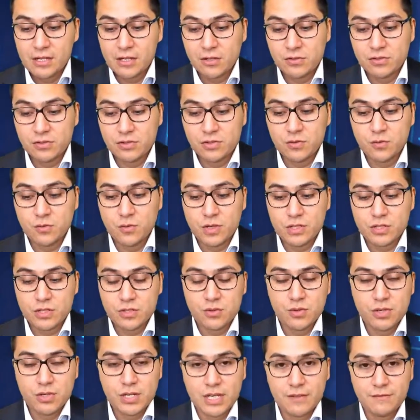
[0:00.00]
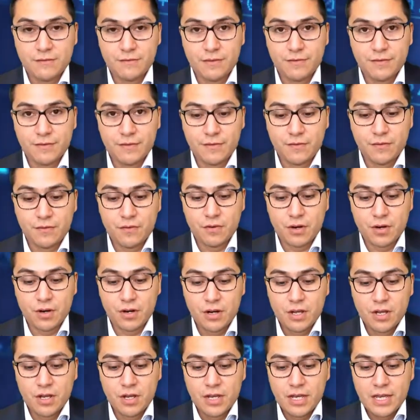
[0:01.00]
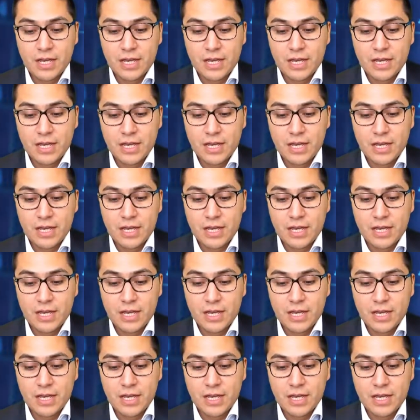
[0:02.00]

close to 128.54.